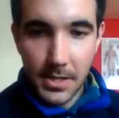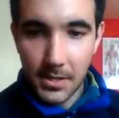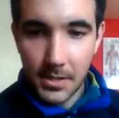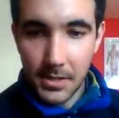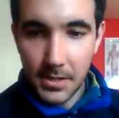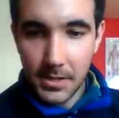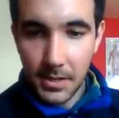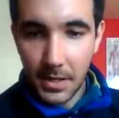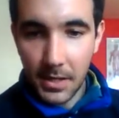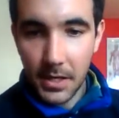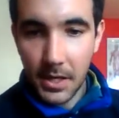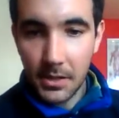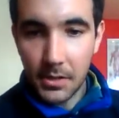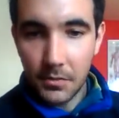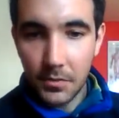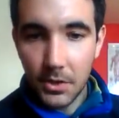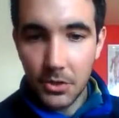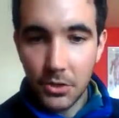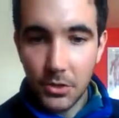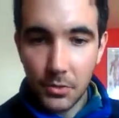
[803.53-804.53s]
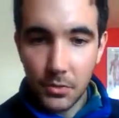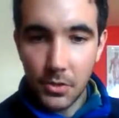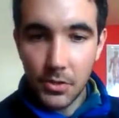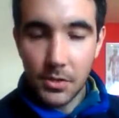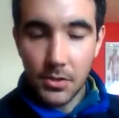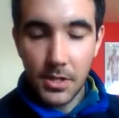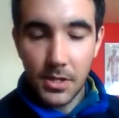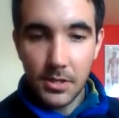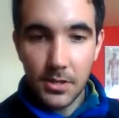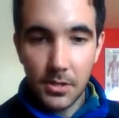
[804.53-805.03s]
is a connective tissue,
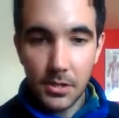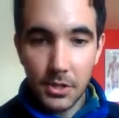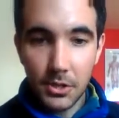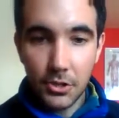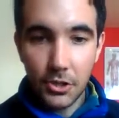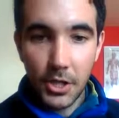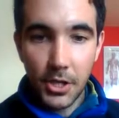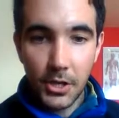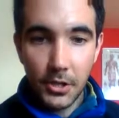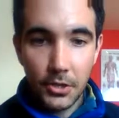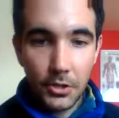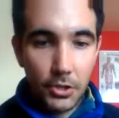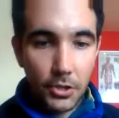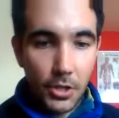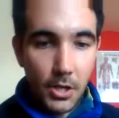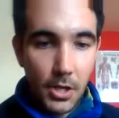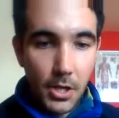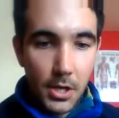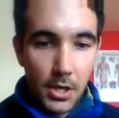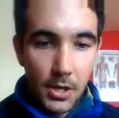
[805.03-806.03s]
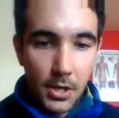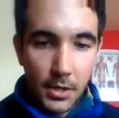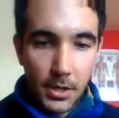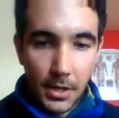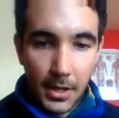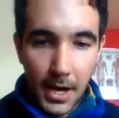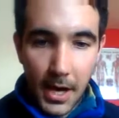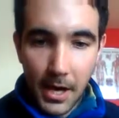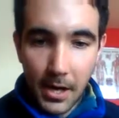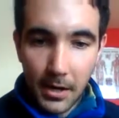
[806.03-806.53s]
doesn't necessarily change.
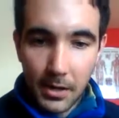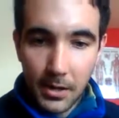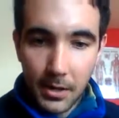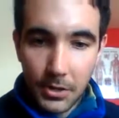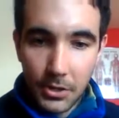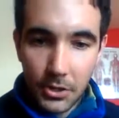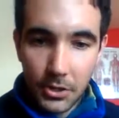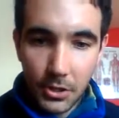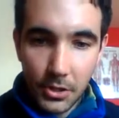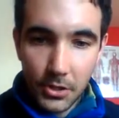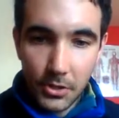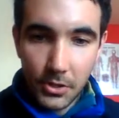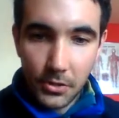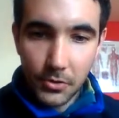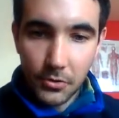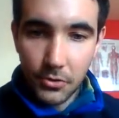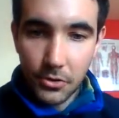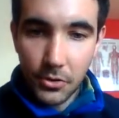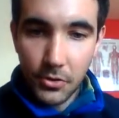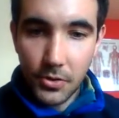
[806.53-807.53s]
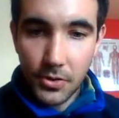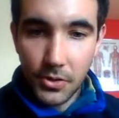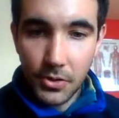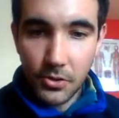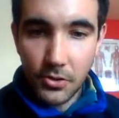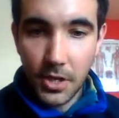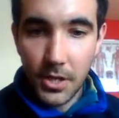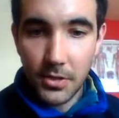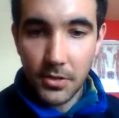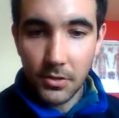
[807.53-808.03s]
The cartilage, to reduce
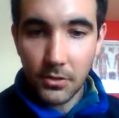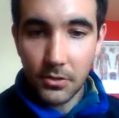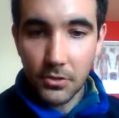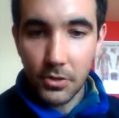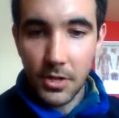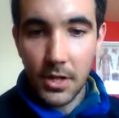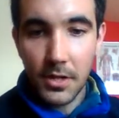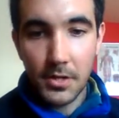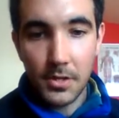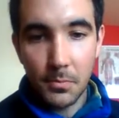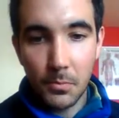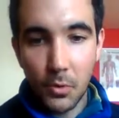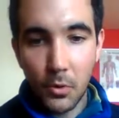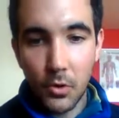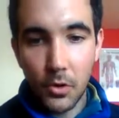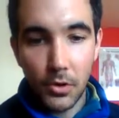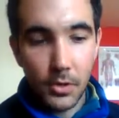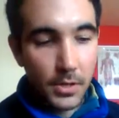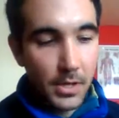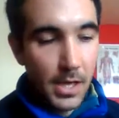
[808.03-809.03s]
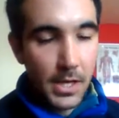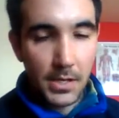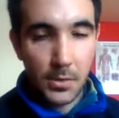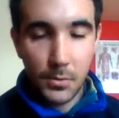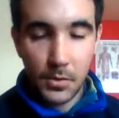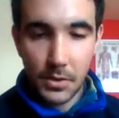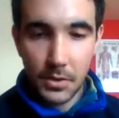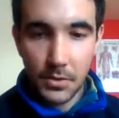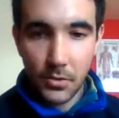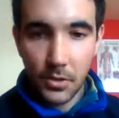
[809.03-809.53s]
the stress on through that, is important
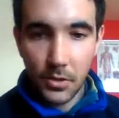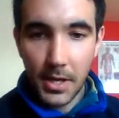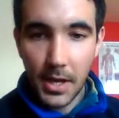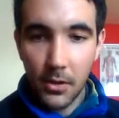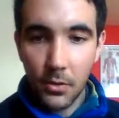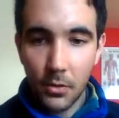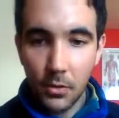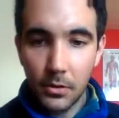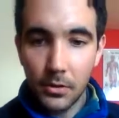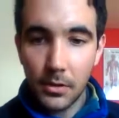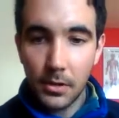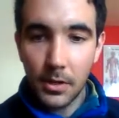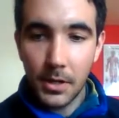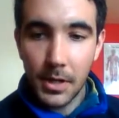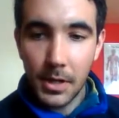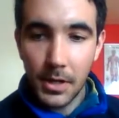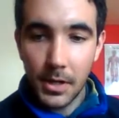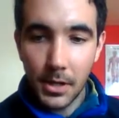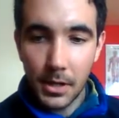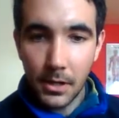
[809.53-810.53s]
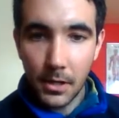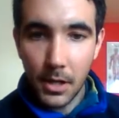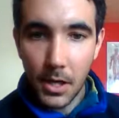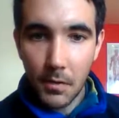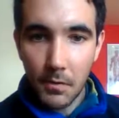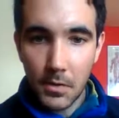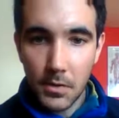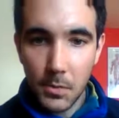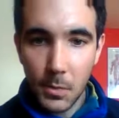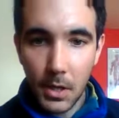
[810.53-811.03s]
as we sort of get older in
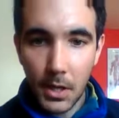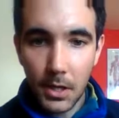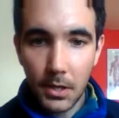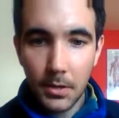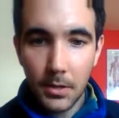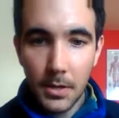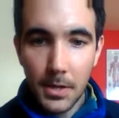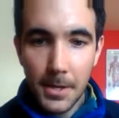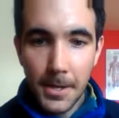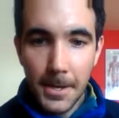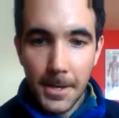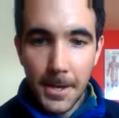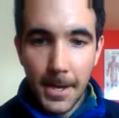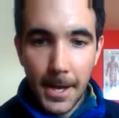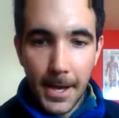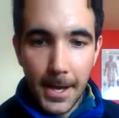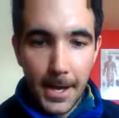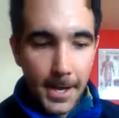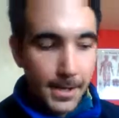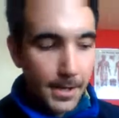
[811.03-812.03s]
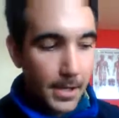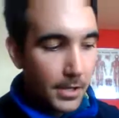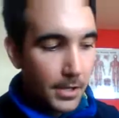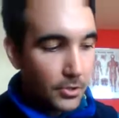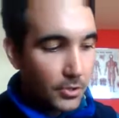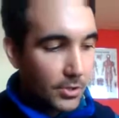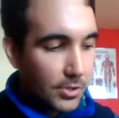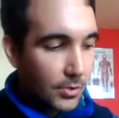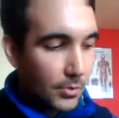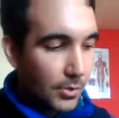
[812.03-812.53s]
life as well.
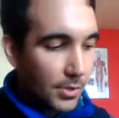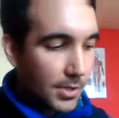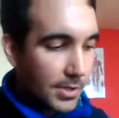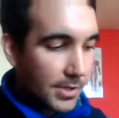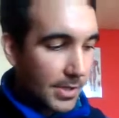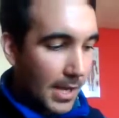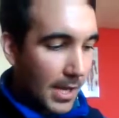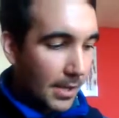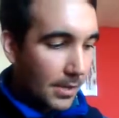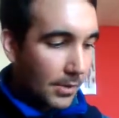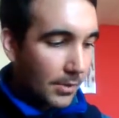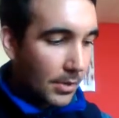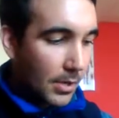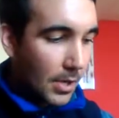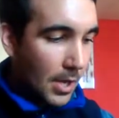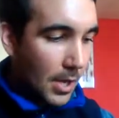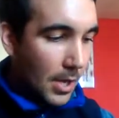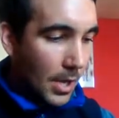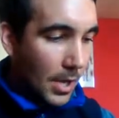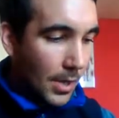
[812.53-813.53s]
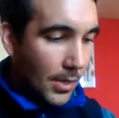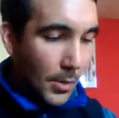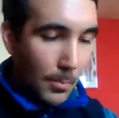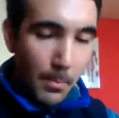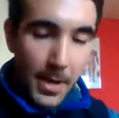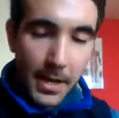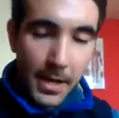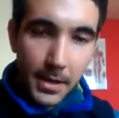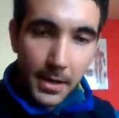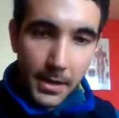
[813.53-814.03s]
And just to understand
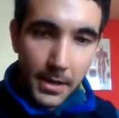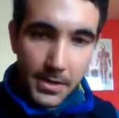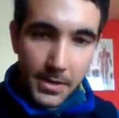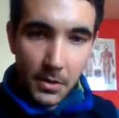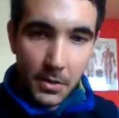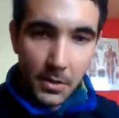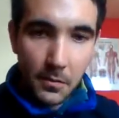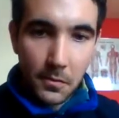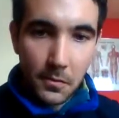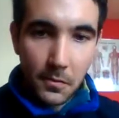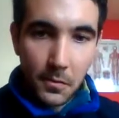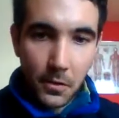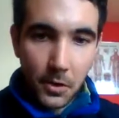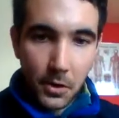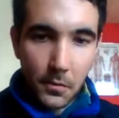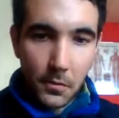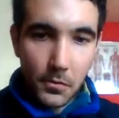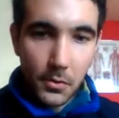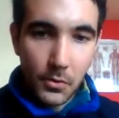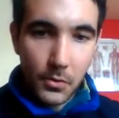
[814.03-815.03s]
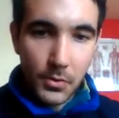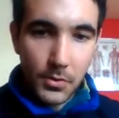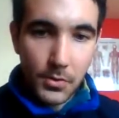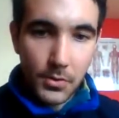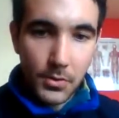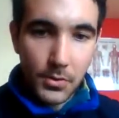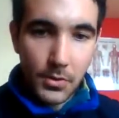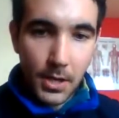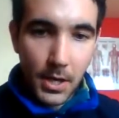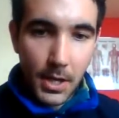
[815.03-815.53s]
the mechanism of
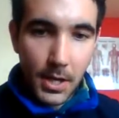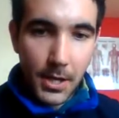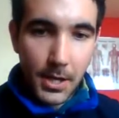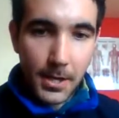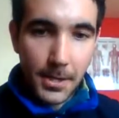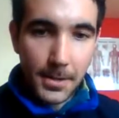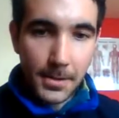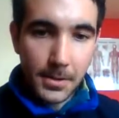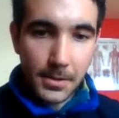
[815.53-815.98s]
those